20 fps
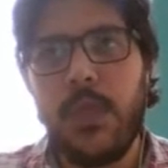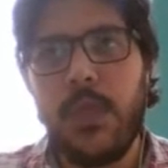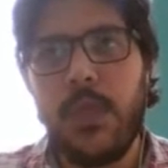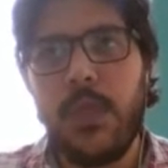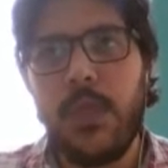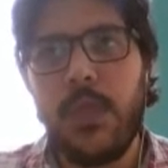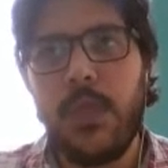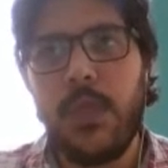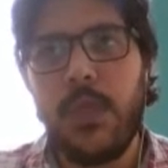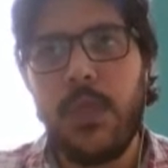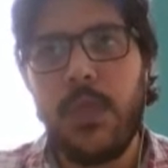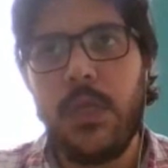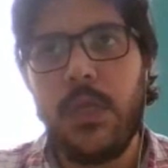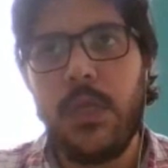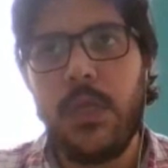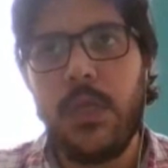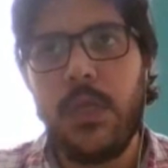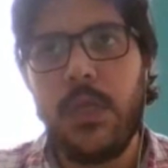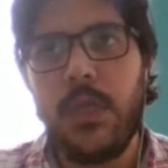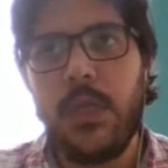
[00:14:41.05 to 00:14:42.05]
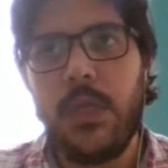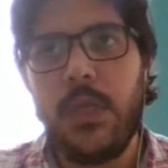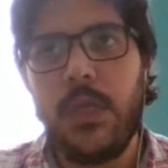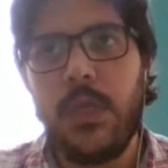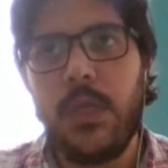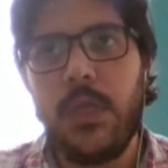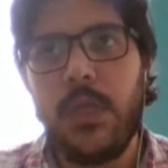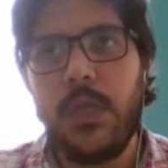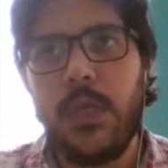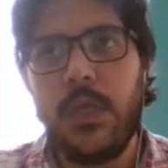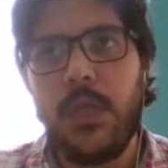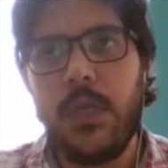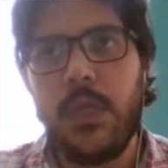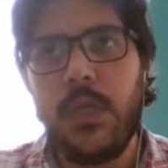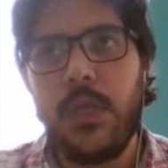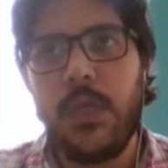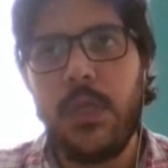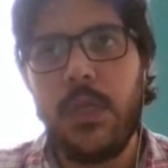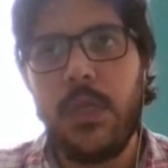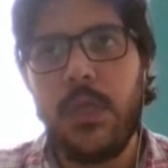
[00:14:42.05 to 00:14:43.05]
and the most
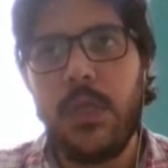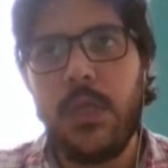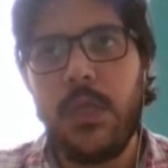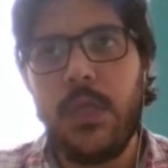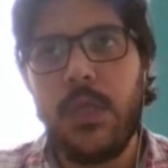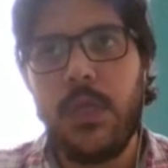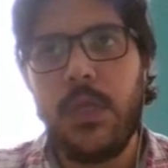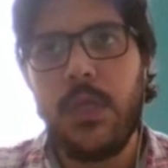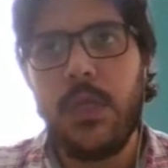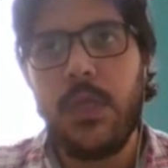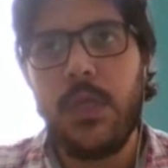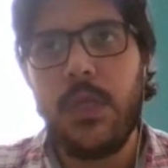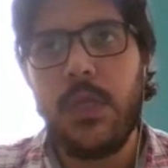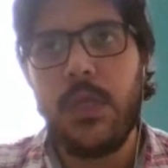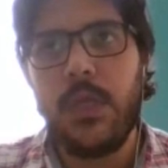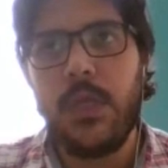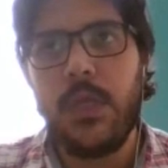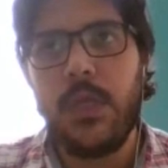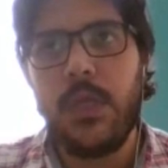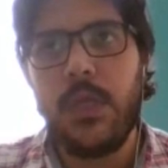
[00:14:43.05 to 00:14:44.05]
important thing is the turkey,